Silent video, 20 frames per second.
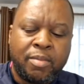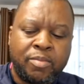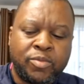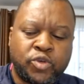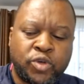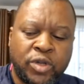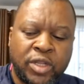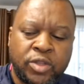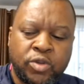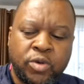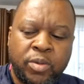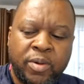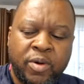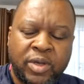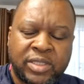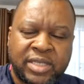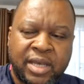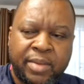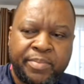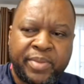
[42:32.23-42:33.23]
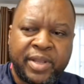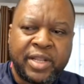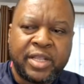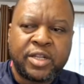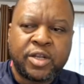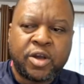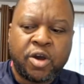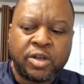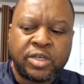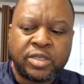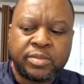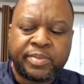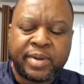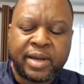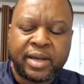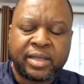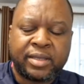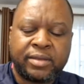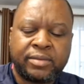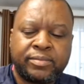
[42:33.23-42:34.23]
Mtuli Ngube was campaigning in Quadri
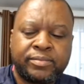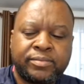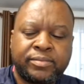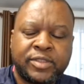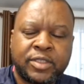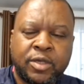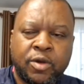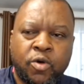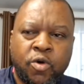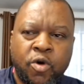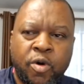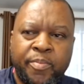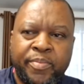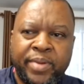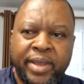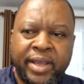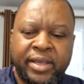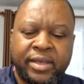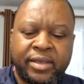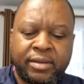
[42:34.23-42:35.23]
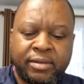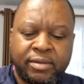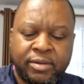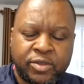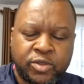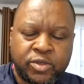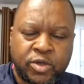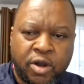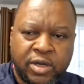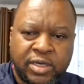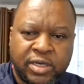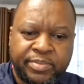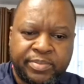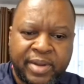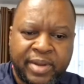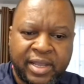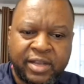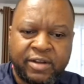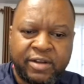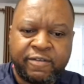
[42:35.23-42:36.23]
Park. Go back to Quadri
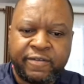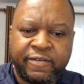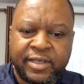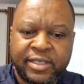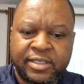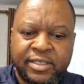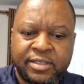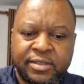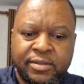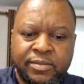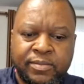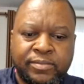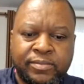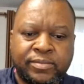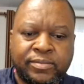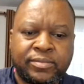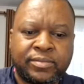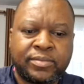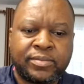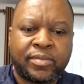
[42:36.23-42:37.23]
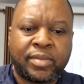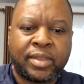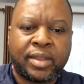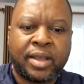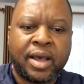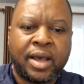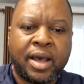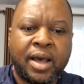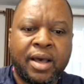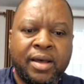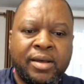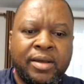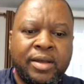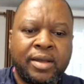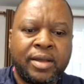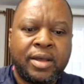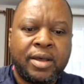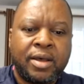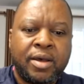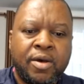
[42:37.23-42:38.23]
Park and fix.
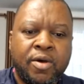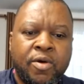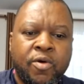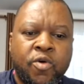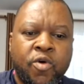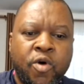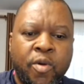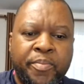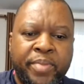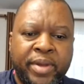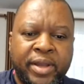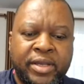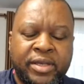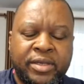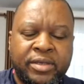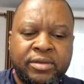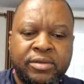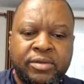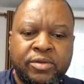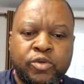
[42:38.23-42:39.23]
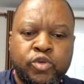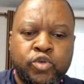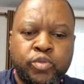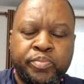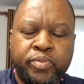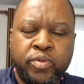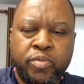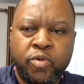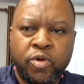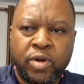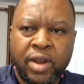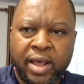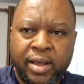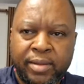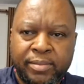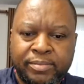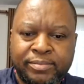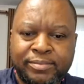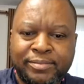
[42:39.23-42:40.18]
Go back to Pumola.